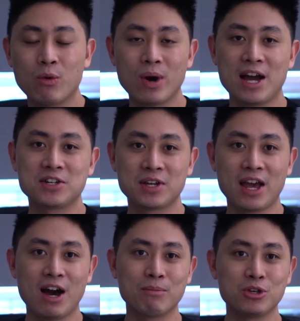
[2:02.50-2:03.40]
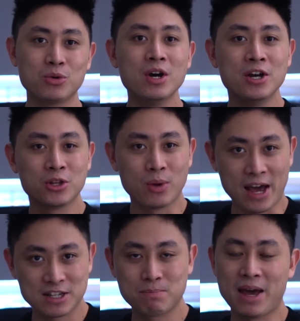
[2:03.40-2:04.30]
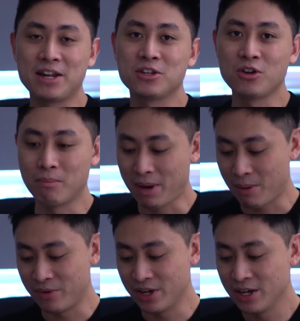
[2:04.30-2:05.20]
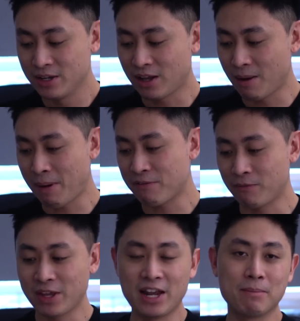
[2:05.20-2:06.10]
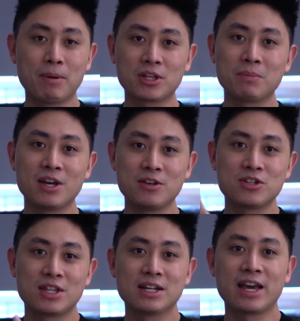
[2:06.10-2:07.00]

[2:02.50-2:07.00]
will actually help you to expand your memory. Now apart from that, at the bottom here, you still